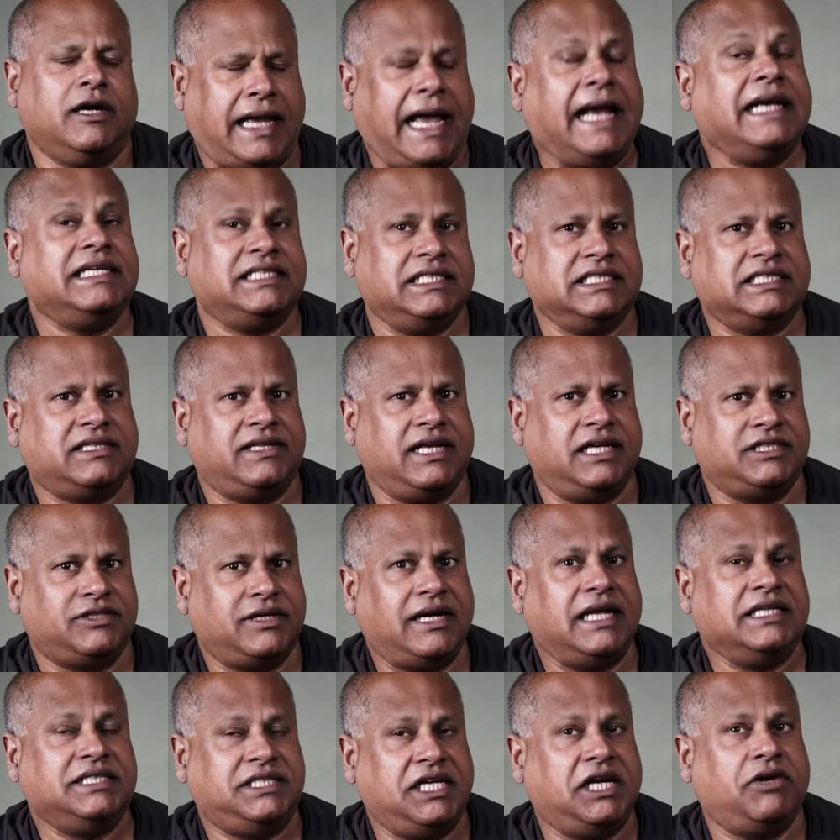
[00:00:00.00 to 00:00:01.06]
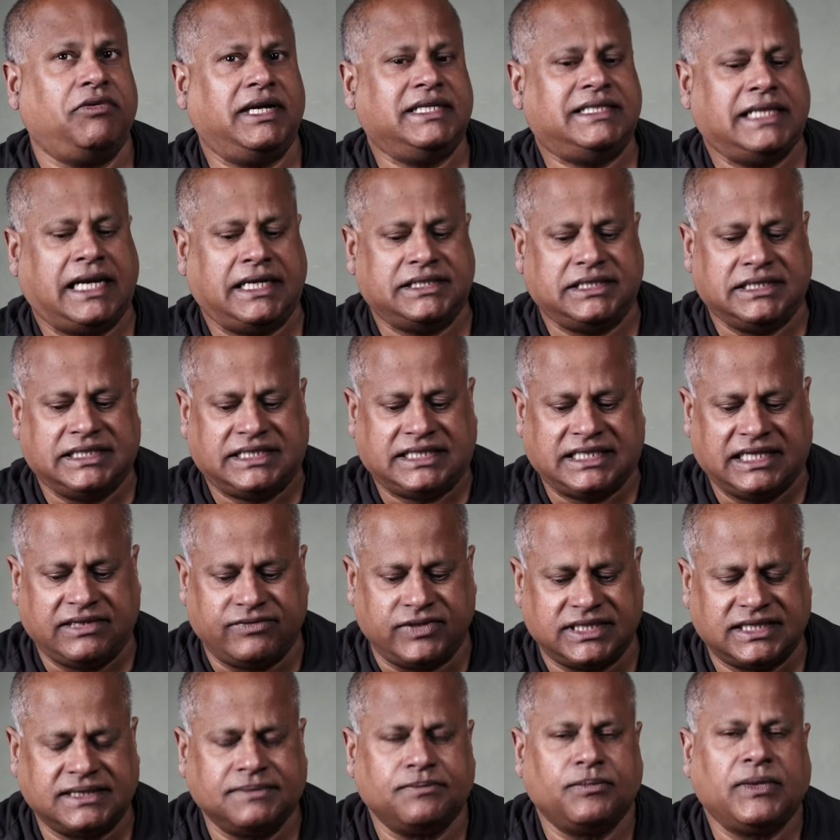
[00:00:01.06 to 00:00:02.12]
ASIS, the Australian Secret Intelligence
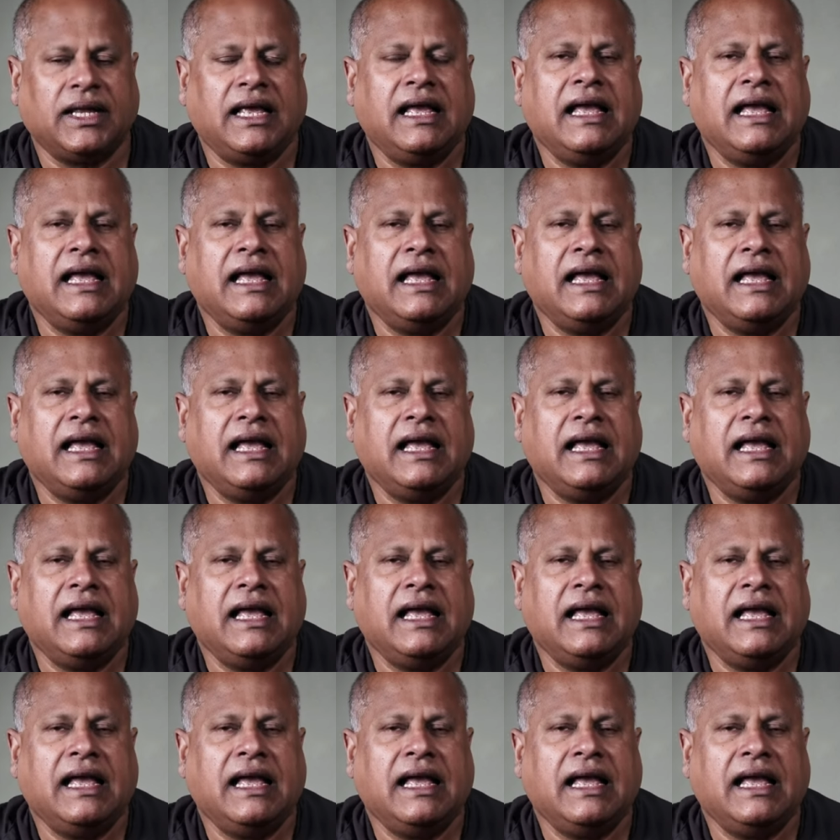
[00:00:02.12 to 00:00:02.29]
Service.